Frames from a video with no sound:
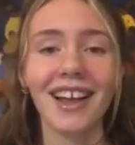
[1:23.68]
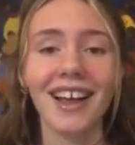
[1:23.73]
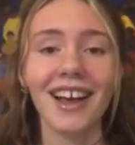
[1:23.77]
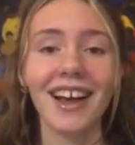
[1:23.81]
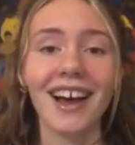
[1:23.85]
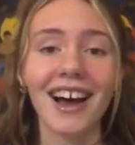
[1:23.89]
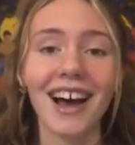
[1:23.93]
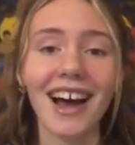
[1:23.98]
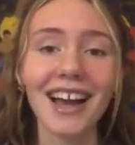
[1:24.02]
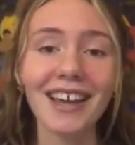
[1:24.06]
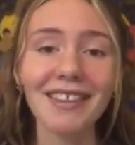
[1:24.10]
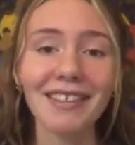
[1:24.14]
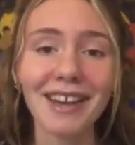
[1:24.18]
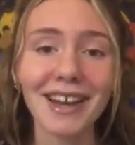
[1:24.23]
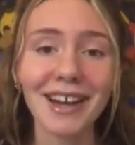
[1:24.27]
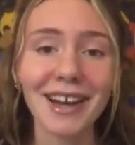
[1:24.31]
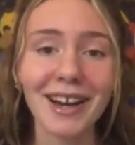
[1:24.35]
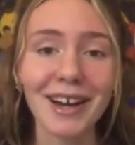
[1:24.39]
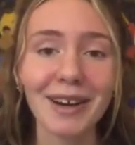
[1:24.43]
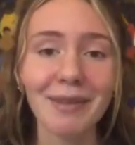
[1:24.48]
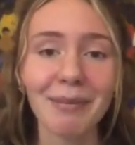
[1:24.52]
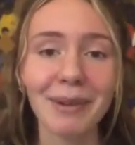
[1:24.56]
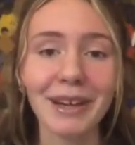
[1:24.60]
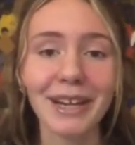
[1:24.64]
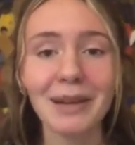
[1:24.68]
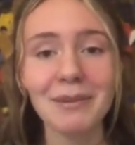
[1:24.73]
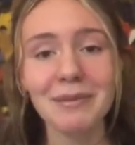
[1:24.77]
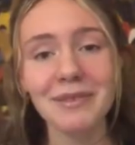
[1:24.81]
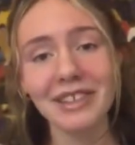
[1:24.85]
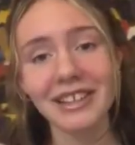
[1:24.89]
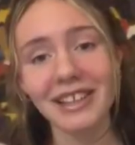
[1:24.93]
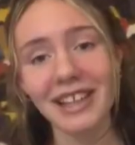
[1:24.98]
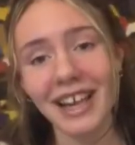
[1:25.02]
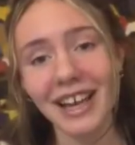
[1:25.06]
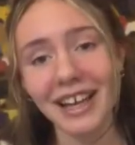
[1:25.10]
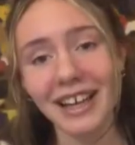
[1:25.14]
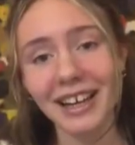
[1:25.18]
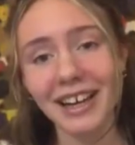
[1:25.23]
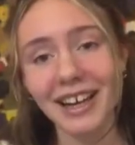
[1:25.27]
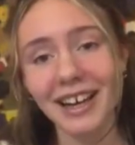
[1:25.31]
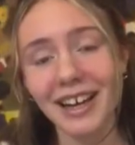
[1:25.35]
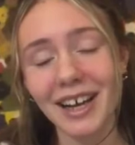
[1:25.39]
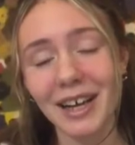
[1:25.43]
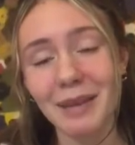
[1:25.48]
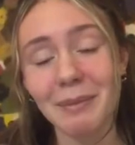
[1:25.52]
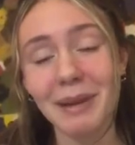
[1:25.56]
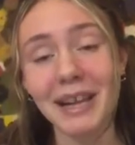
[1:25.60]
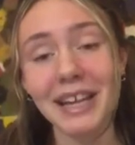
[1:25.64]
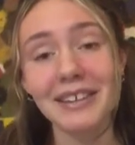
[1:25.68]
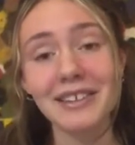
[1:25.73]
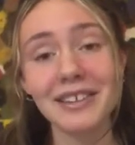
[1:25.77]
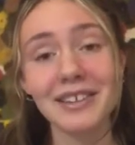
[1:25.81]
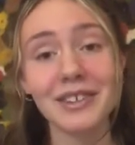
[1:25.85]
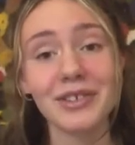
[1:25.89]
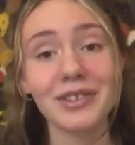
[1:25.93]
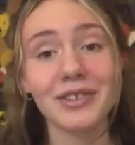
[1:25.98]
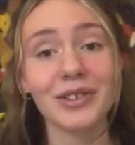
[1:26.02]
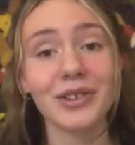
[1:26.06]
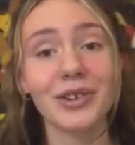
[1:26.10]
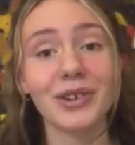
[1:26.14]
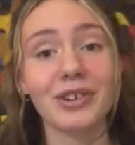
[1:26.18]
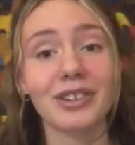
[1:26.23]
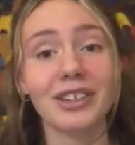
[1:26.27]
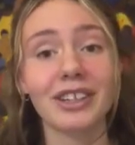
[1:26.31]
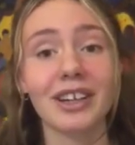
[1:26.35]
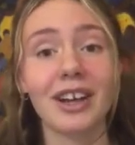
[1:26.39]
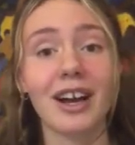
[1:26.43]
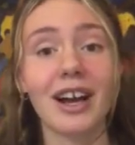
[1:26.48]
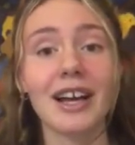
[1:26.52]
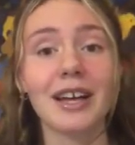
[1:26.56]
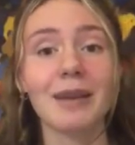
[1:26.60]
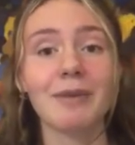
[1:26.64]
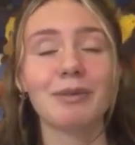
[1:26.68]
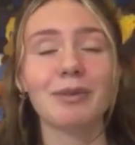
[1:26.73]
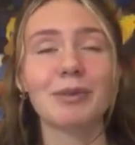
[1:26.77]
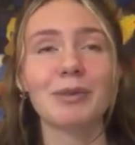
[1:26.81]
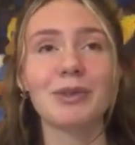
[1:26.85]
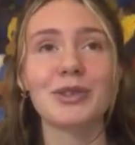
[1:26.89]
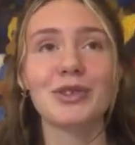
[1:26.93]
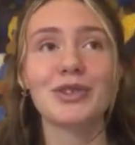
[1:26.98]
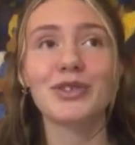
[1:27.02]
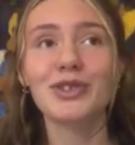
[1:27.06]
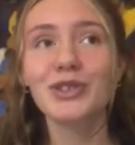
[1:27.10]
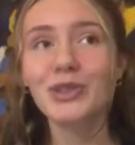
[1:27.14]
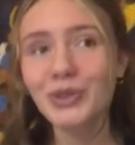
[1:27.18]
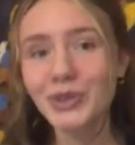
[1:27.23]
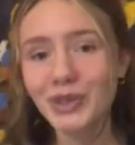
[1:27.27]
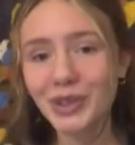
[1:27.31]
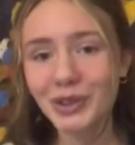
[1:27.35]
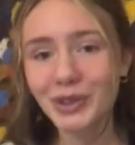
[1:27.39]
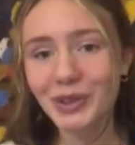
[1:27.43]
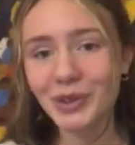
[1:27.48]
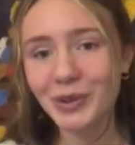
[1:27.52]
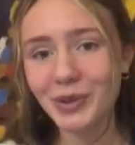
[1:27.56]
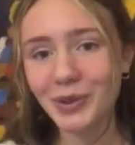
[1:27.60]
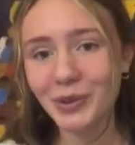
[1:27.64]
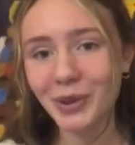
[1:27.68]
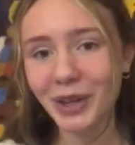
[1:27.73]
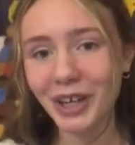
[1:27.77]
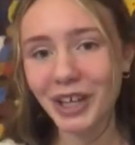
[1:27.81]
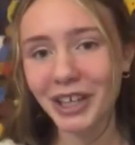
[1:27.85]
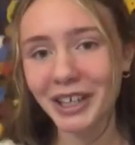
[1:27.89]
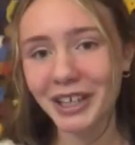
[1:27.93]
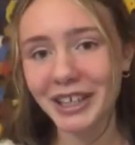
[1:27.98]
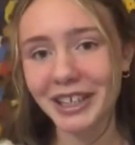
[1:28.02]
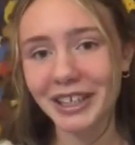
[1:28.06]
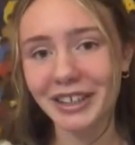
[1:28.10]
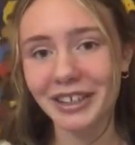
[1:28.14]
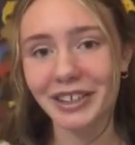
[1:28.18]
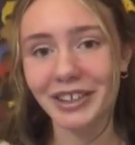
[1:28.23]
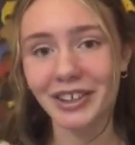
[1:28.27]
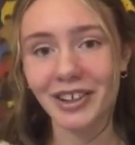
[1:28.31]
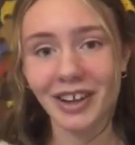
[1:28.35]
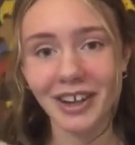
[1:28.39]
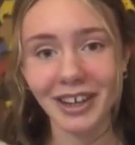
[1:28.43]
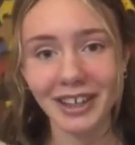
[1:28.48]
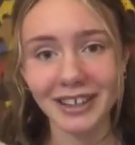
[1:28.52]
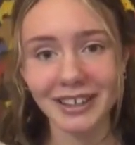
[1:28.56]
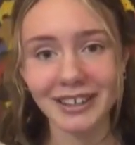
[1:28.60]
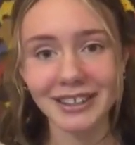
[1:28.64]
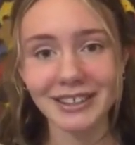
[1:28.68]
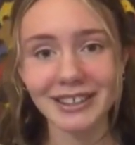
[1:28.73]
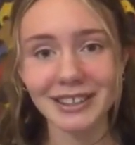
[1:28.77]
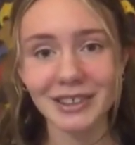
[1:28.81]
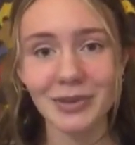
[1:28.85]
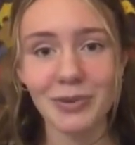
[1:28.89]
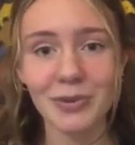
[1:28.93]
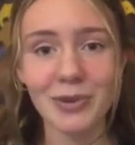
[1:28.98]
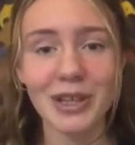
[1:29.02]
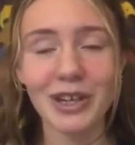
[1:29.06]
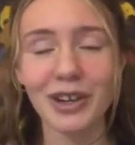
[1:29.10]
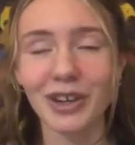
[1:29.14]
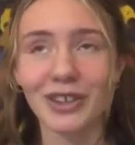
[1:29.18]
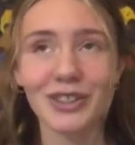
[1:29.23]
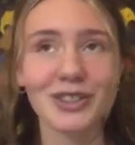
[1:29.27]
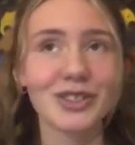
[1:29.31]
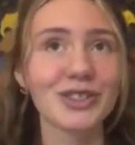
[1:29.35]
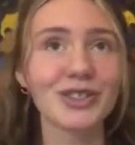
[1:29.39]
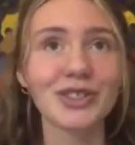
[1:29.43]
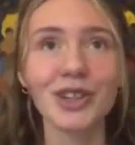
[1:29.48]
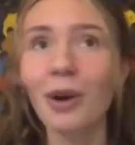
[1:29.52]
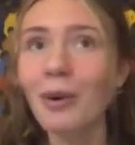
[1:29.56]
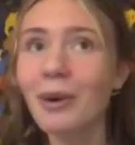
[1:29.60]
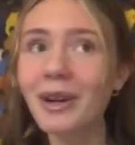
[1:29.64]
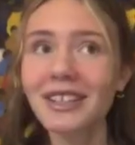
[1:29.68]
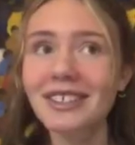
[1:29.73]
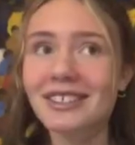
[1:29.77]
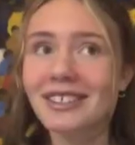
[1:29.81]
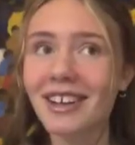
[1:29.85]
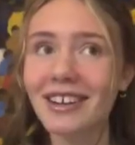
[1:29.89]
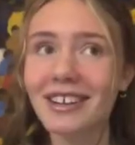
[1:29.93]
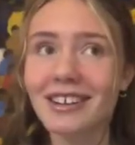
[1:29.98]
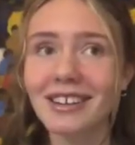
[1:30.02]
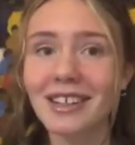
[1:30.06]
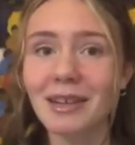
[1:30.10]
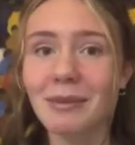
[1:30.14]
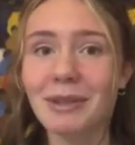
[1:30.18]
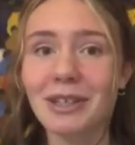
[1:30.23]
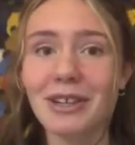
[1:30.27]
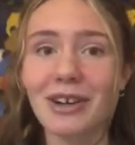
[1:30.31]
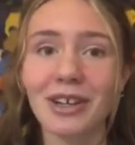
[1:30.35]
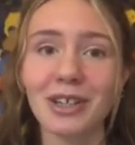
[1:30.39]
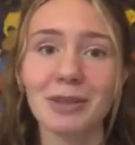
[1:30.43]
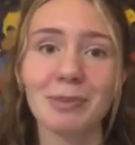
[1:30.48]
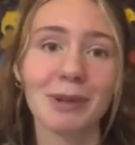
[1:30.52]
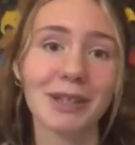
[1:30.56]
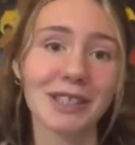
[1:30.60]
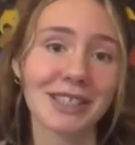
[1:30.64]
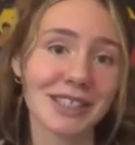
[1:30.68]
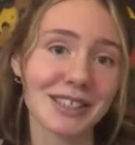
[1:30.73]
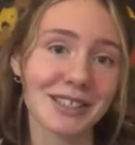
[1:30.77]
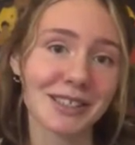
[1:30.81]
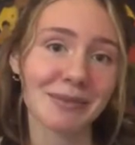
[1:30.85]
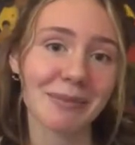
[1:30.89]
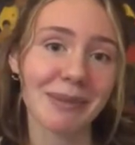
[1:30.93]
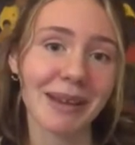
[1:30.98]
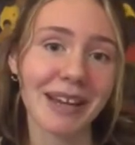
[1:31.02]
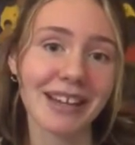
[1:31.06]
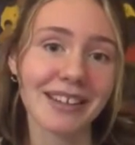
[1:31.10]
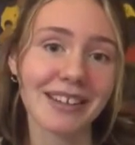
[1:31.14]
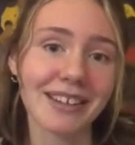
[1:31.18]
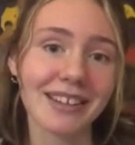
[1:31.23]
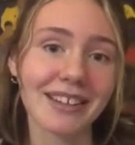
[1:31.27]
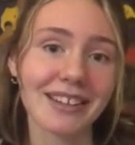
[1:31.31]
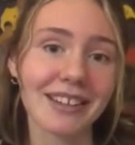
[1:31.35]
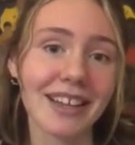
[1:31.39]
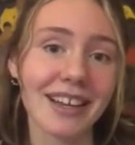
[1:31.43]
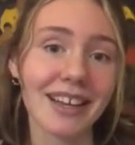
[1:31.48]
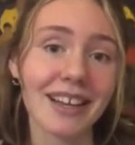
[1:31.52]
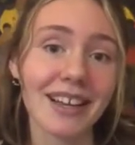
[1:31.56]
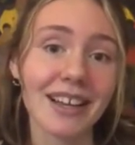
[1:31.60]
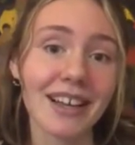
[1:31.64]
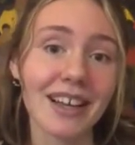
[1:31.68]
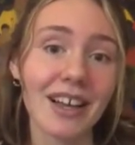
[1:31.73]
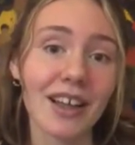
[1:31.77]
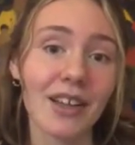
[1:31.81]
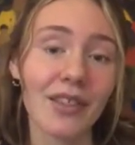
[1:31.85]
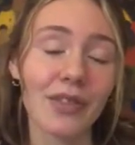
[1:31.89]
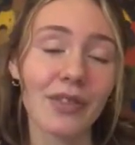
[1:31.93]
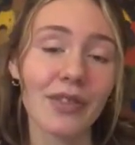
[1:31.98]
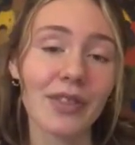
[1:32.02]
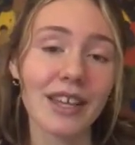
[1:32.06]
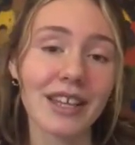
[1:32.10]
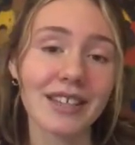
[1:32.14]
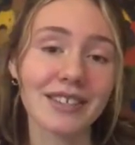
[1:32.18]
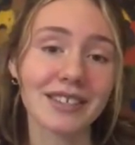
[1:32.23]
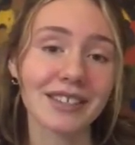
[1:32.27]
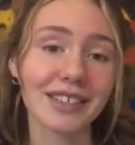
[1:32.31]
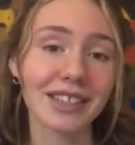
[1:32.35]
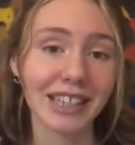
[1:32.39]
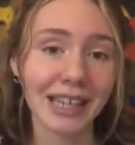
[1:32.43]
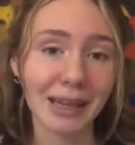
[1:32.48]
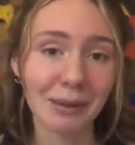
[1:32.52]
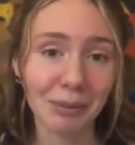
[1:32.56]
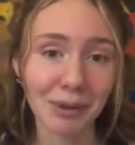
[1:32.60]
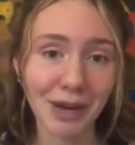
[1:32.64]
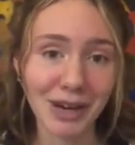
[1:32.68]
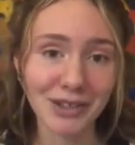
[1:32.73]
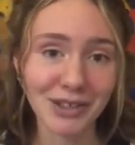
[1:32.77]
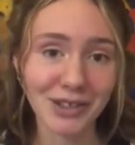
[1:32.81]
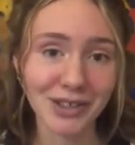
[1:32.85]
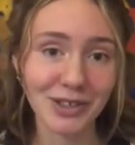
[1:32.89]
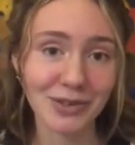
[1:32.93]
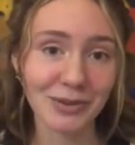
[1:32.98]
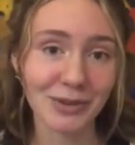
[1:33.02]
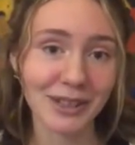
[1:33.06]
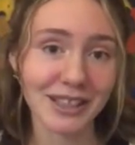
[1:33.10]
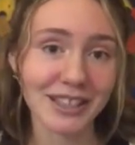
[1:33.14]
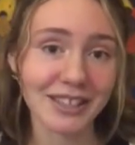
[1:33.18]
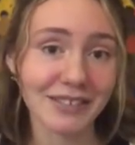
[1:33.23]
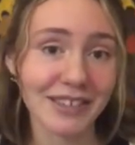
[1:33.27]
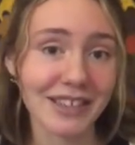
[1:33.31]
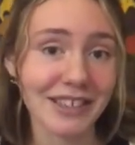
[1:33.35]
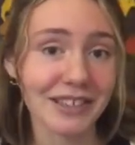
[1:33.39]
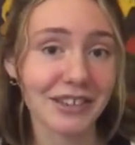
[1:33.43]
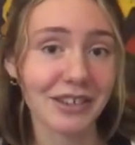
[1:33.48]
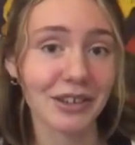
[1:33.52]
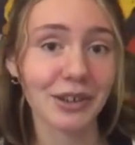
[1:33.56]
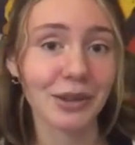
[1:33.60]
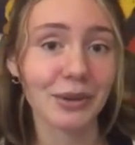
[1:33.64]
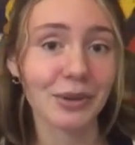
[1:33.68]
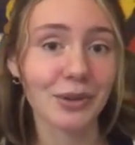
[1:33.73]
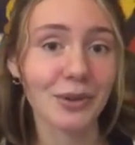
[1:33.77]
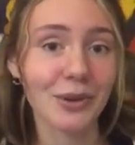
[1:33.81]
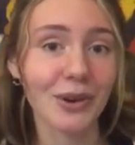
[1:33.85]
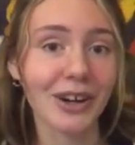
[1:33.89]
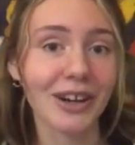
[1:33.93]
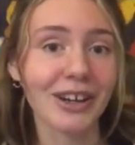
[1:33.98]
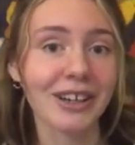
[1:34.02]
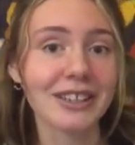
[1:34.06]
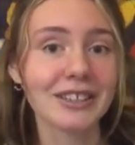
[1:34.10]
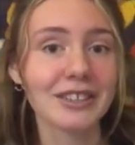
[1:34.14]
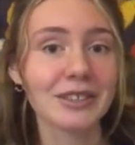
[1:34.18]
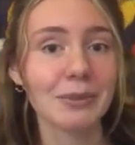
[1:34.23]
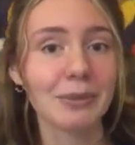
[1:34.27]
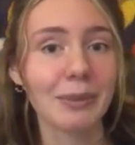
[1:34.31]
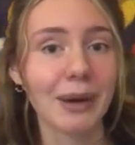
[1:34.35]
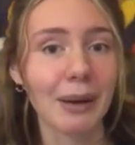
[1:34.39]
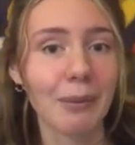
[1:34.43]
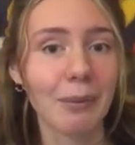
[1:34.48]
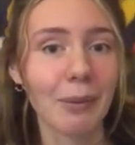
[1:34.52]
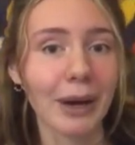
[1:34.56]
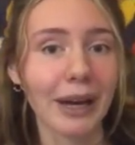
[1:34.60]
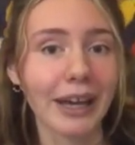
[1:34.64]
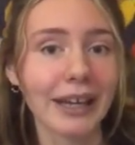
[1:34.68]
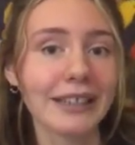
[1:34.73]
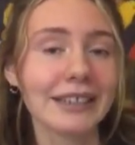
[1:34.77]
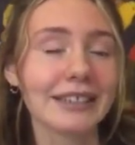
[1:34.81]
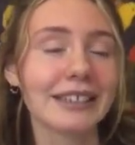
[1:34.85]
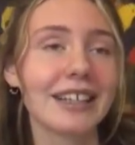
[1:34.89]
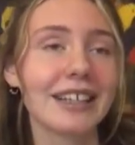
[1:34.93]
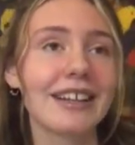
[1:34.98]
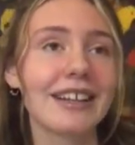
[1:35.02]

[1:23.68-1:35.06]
Hi there, my name is Alana. I'm 18 years old and I am from the SUSO Youth Choir here in Ireland. We are so excited that we got to participate in this collaboration with Zvandiri Youth Choir in Zimbabwe.